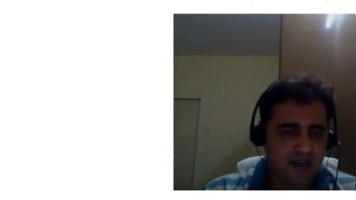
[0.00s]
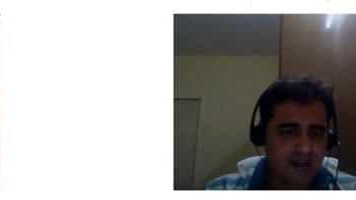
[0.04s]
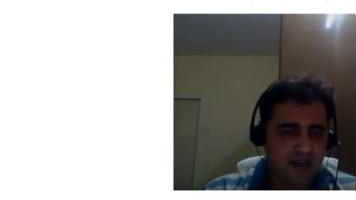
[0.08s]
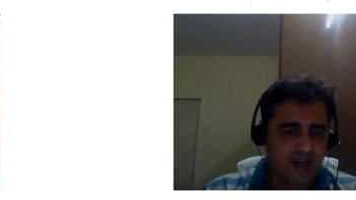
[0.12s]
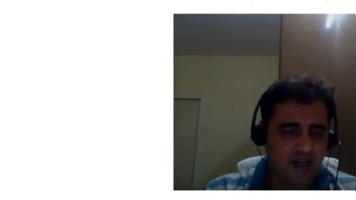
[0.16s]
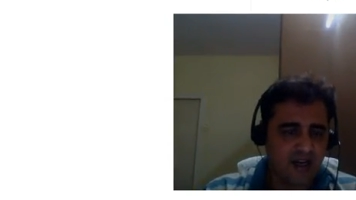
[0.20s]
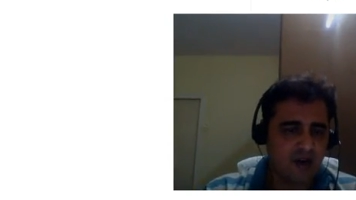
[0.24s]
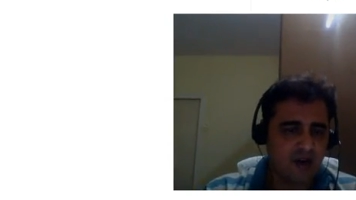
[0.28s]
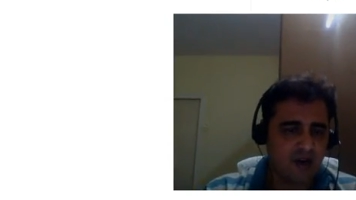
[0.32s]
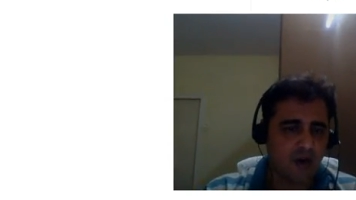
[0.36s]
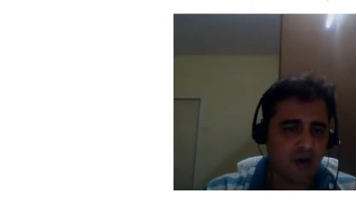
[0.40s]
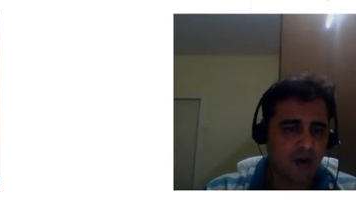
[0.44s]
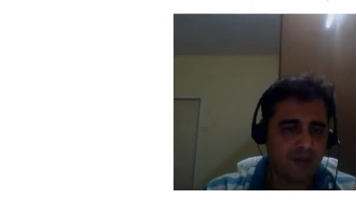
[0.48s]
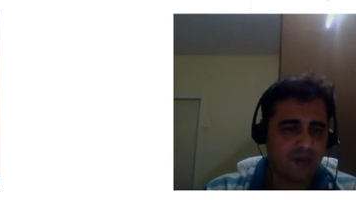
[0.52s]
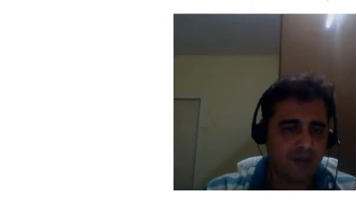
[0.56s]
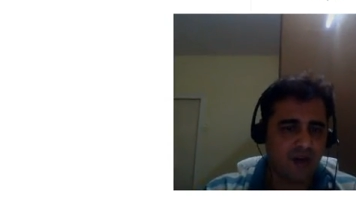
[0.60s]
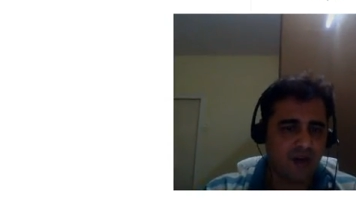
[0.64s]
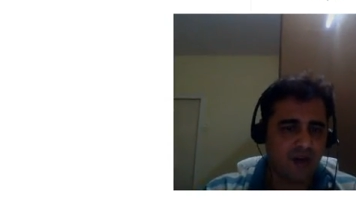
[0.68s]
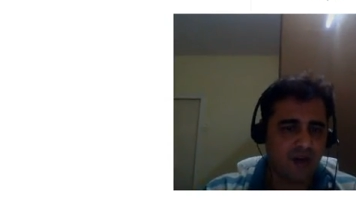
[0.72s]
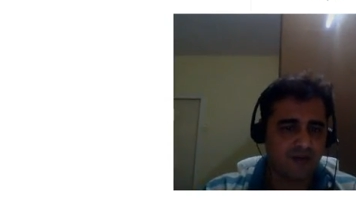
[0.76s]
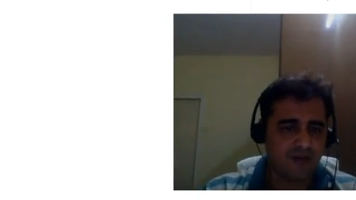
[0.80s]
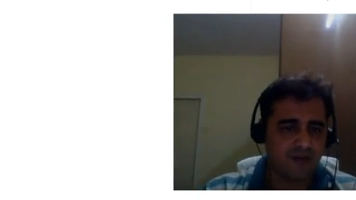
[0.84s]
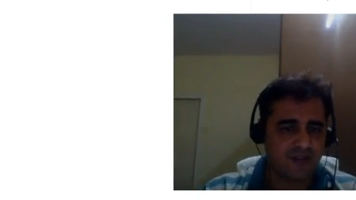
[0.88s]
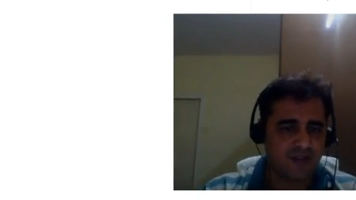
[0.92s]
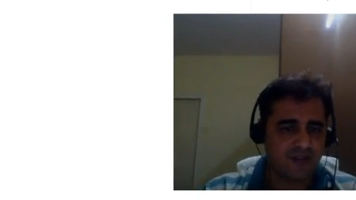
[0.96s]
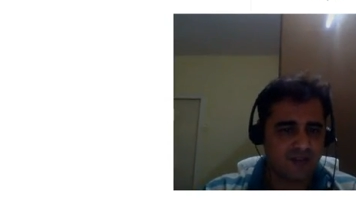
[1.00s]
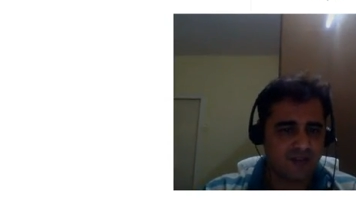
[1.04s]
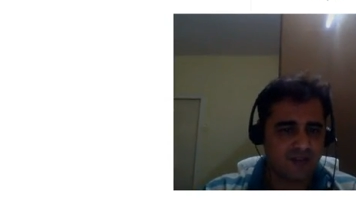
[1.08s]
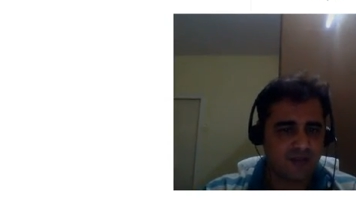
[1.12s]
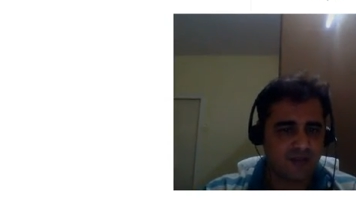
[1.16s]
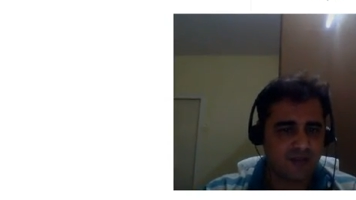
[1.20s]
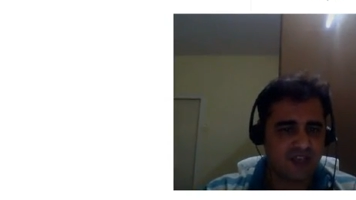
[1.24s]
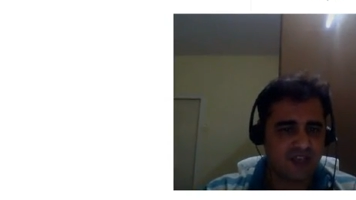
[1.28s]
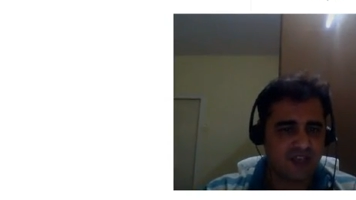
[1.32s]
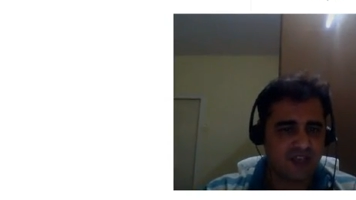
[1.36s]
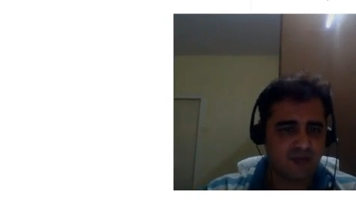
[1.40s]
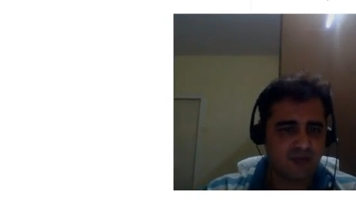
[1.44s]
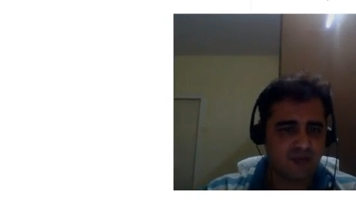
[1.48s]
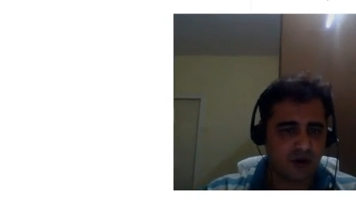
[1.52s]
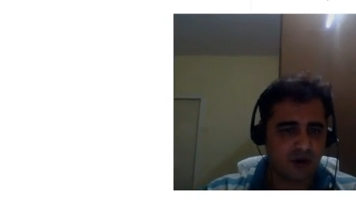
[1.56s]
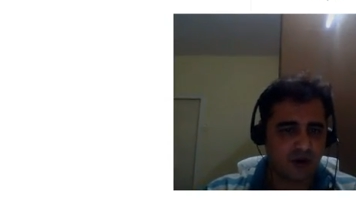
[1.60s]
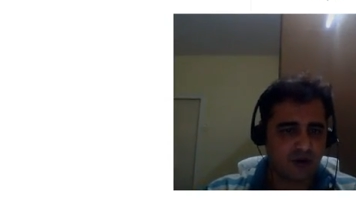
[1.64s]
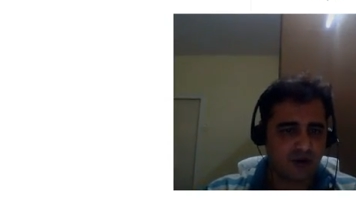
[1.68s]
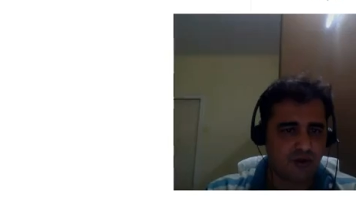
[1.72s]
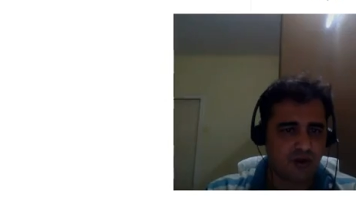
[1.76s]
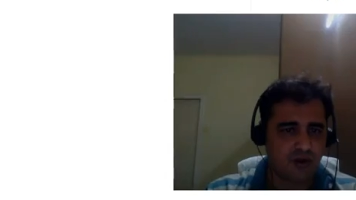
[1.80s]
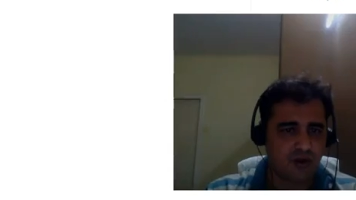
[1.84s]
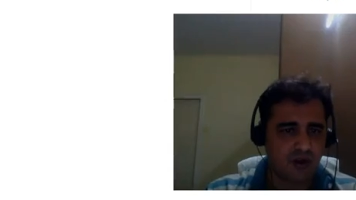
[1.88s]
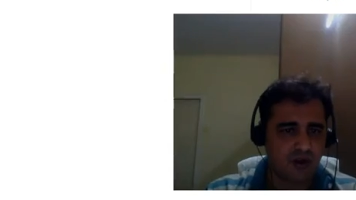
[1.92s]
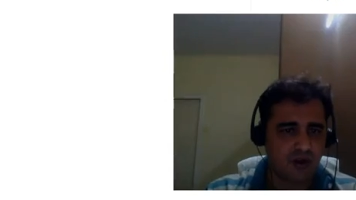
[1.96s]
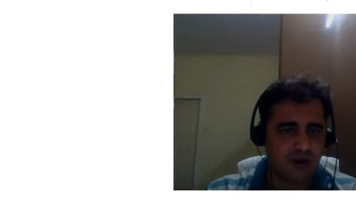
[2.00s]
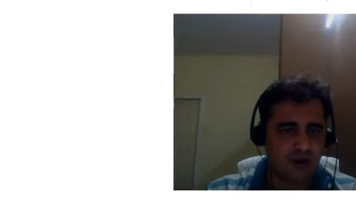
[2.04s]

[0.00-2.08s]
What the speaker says: a copy of this base module.